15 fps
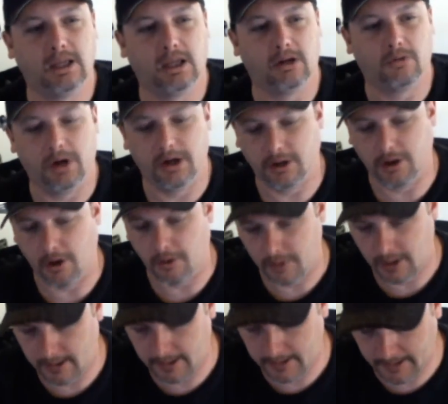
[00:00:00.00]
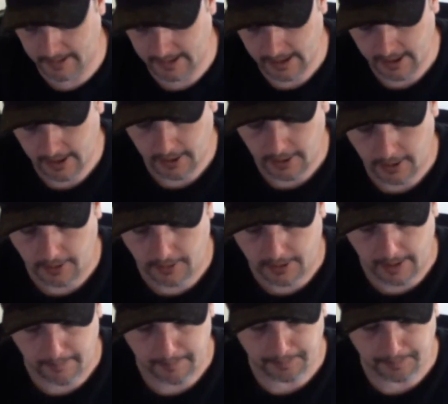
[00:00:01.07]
and ready to go. Okay.